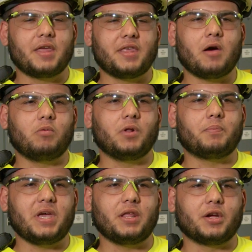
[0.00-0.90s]
and they will
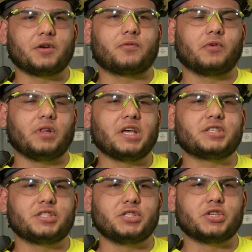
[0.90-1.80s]
be there to
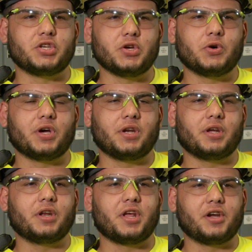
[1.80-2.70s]
listen to you
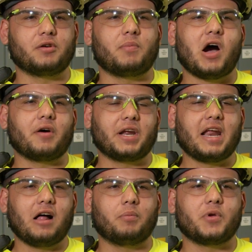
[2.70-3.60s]
and hear about it and
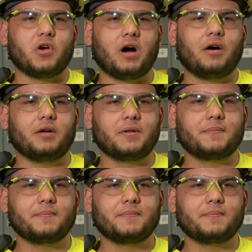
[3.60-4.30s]
help you out.